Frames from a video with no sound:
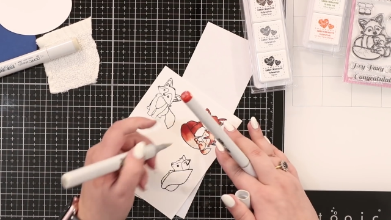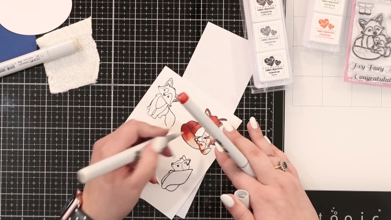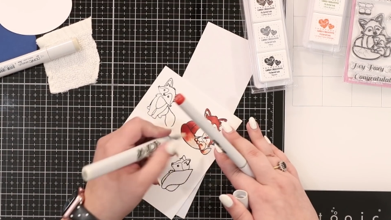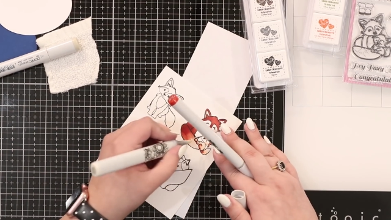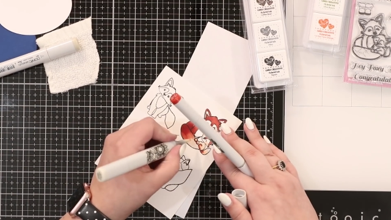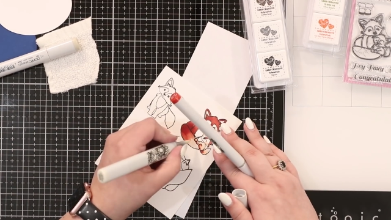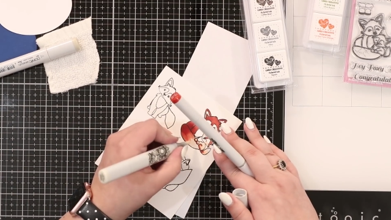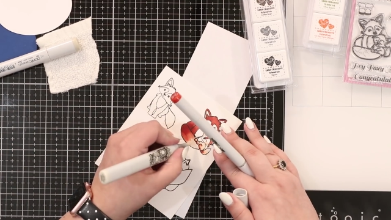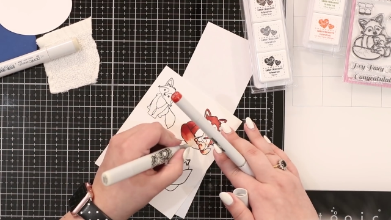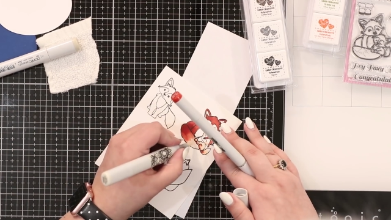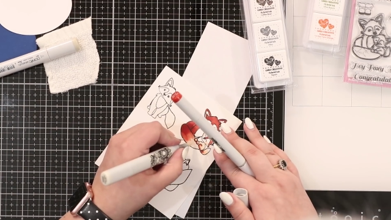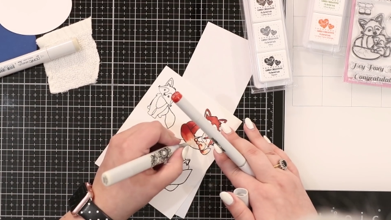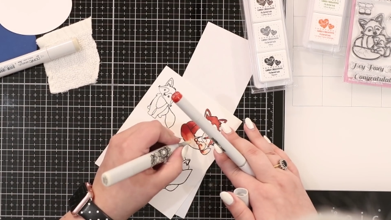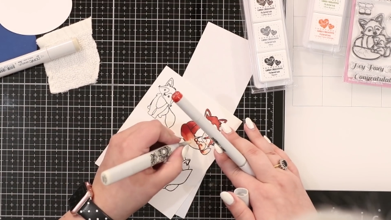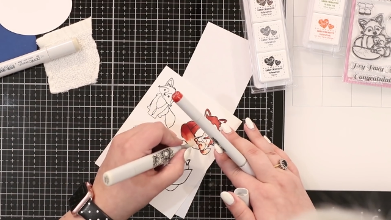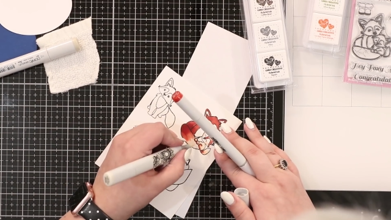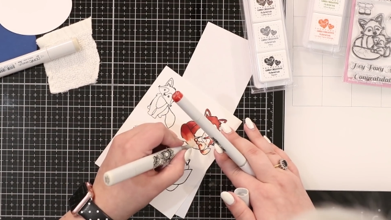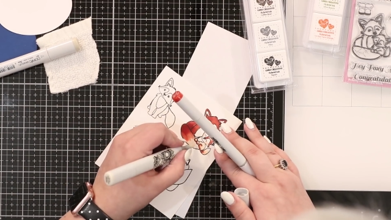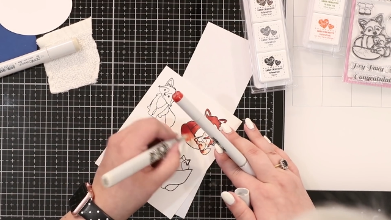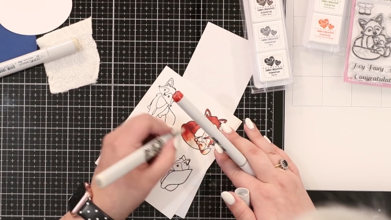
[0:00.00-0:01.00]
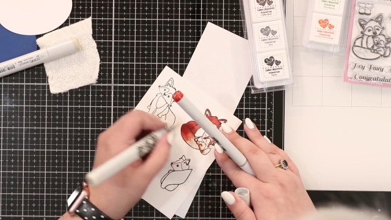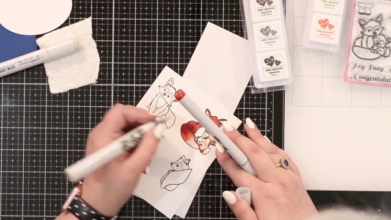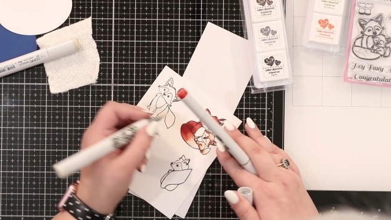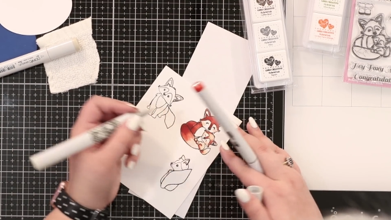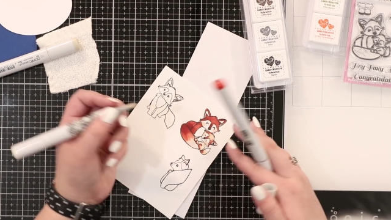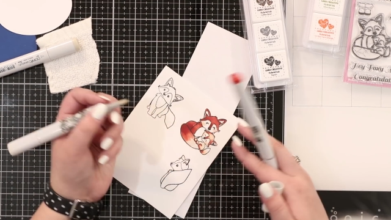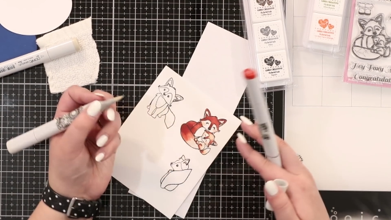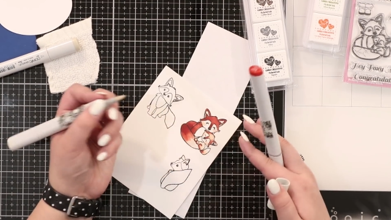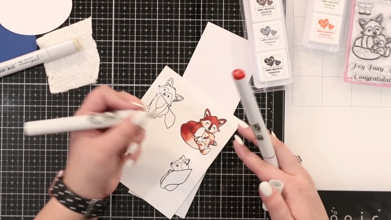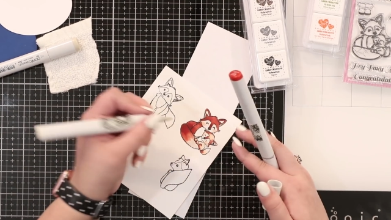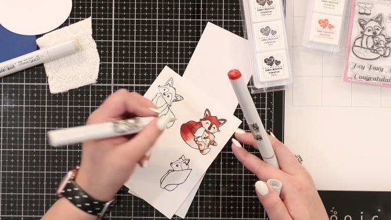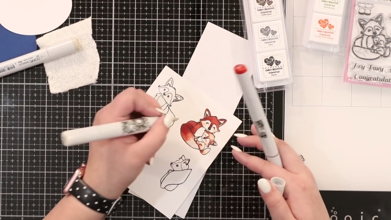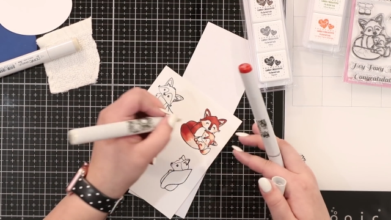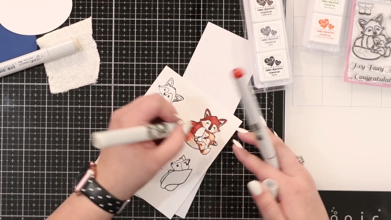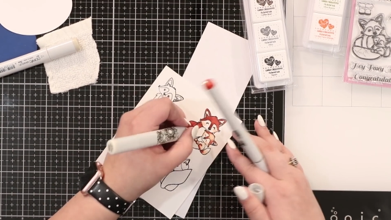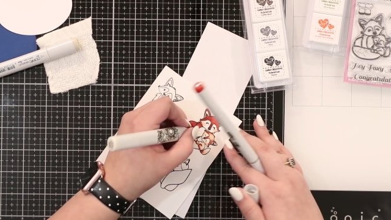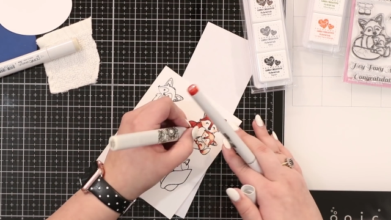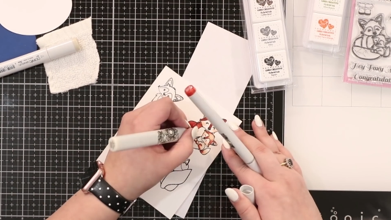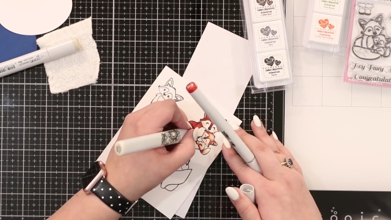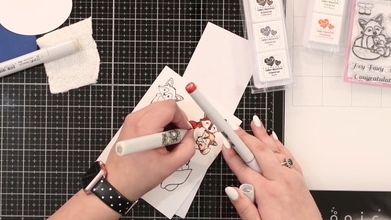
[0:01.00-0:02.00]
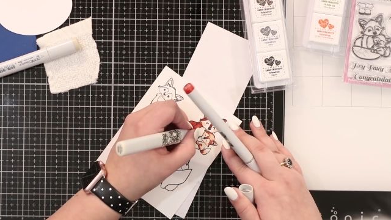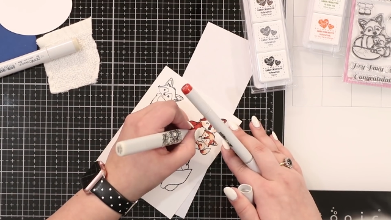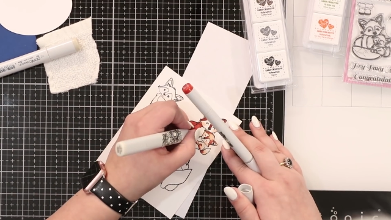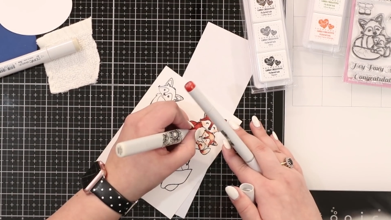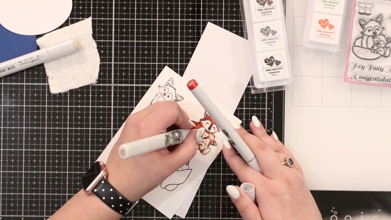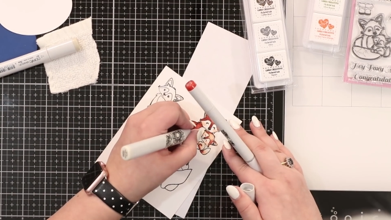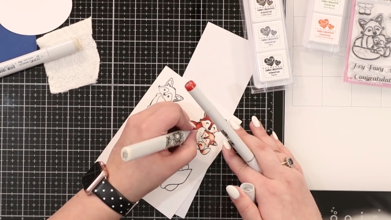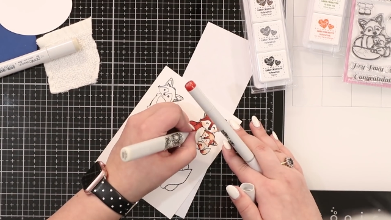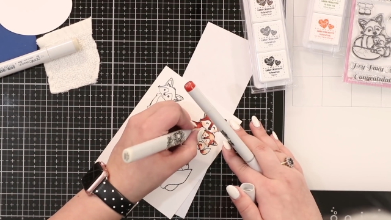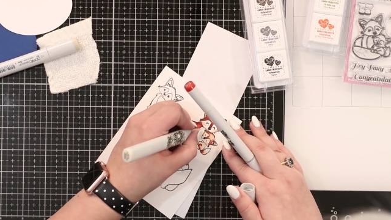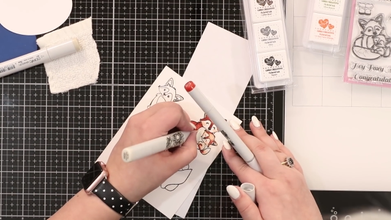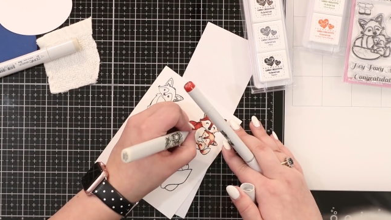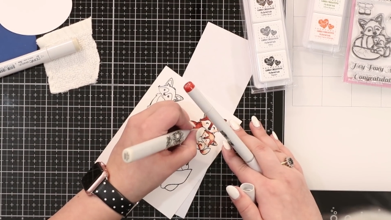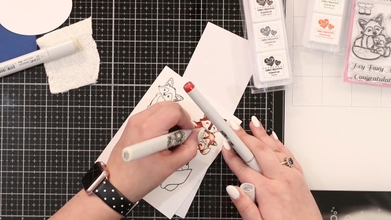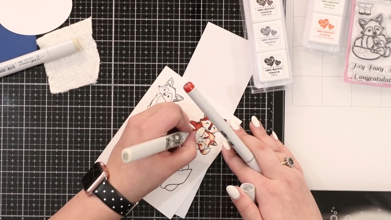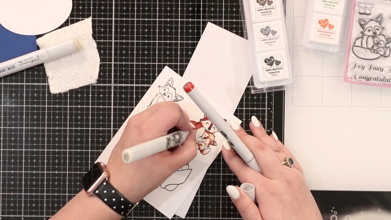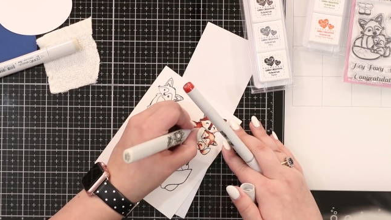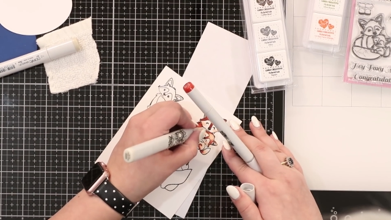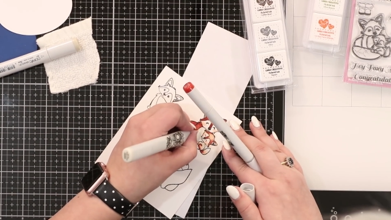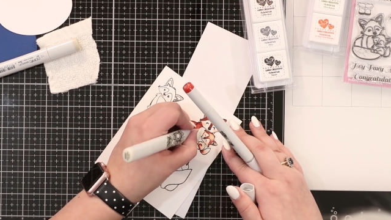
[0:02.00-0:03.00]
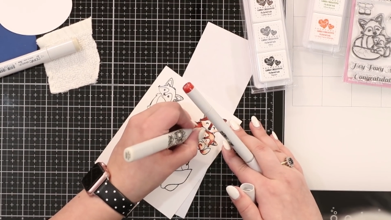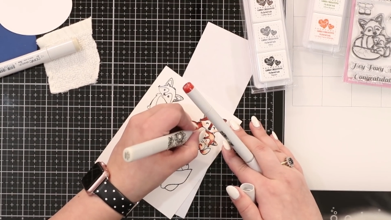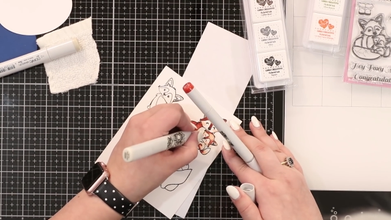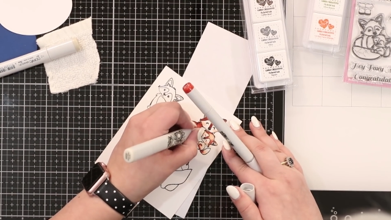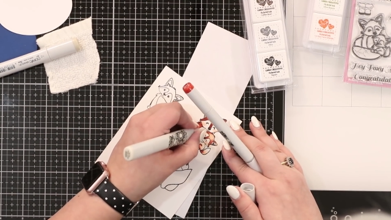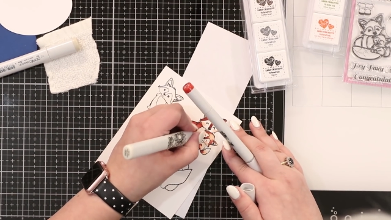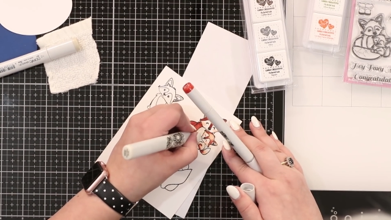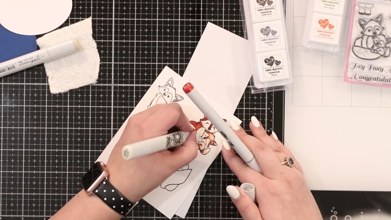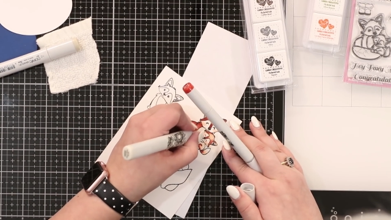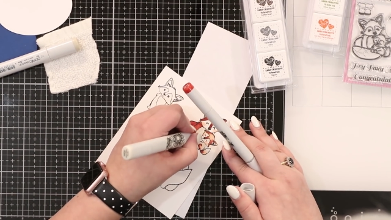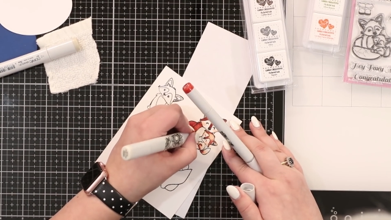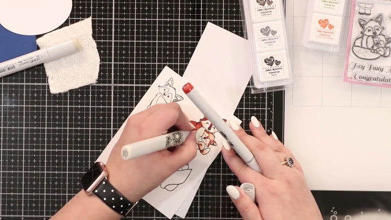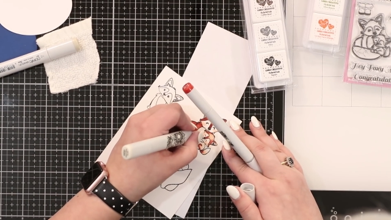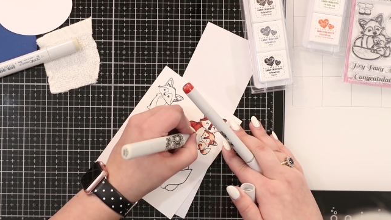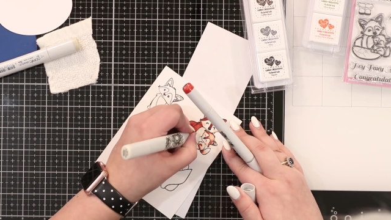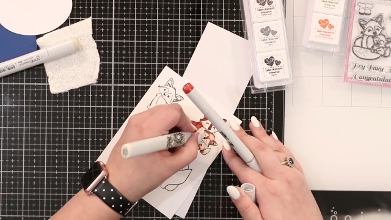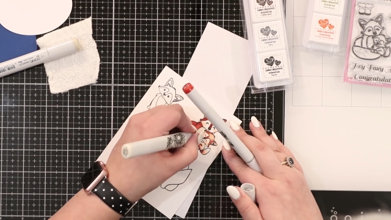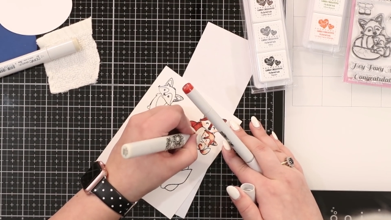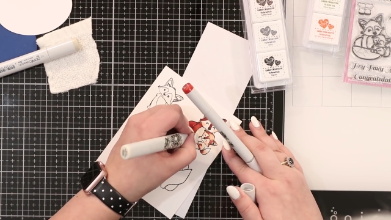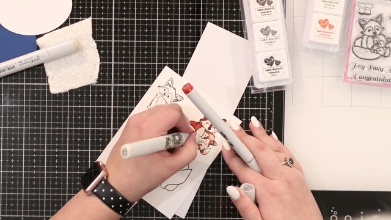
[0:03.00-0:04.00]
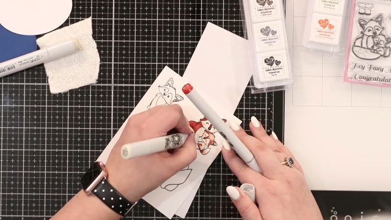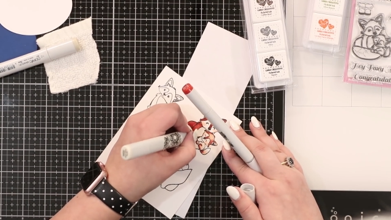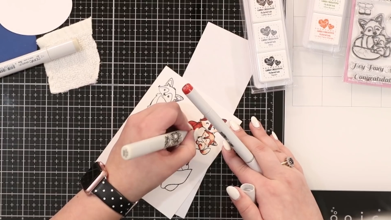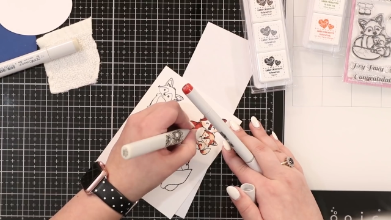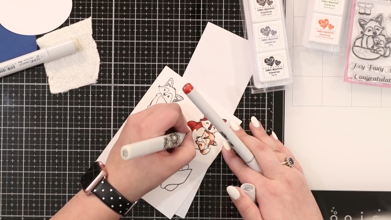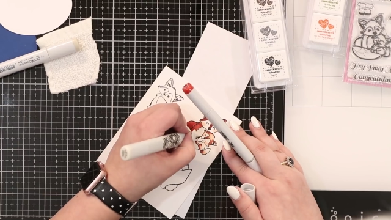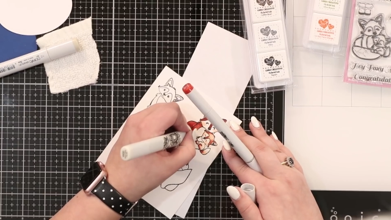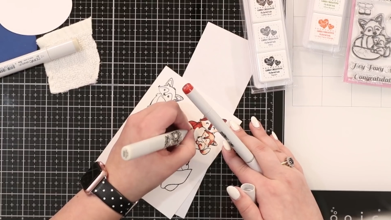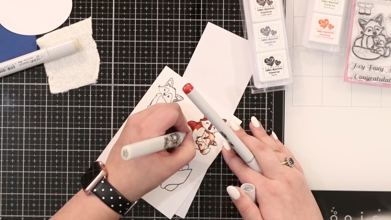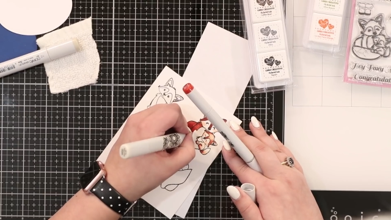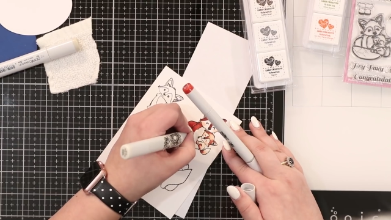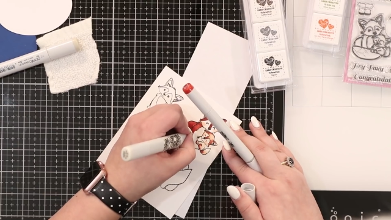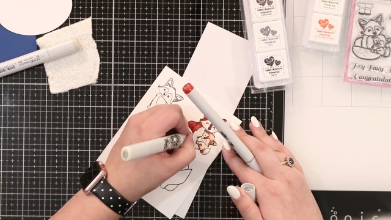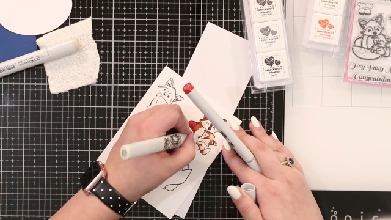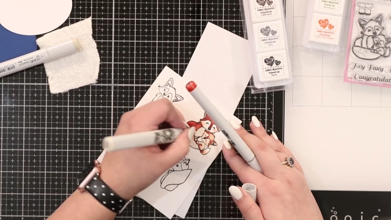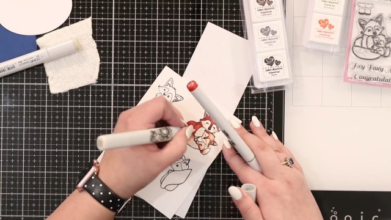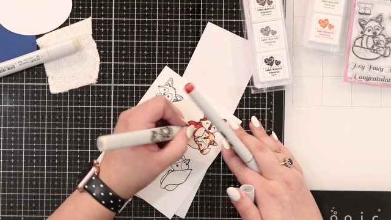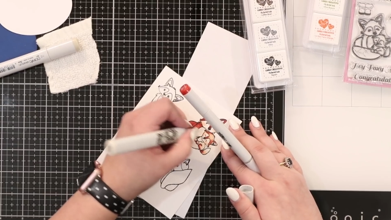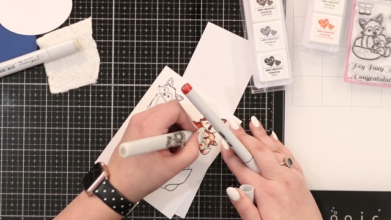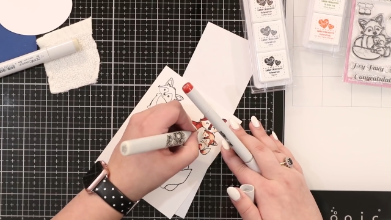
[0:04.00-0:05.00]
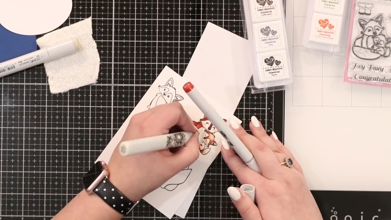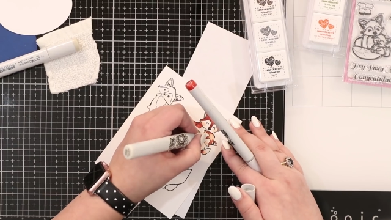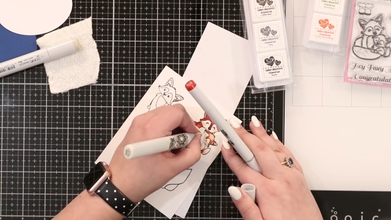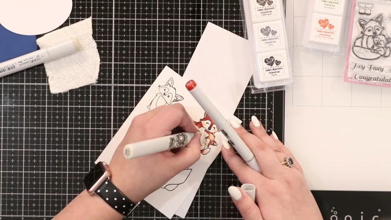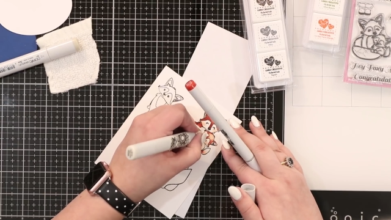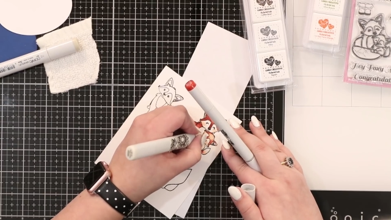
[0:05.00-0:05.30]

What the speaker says: [unreadable: no face in view]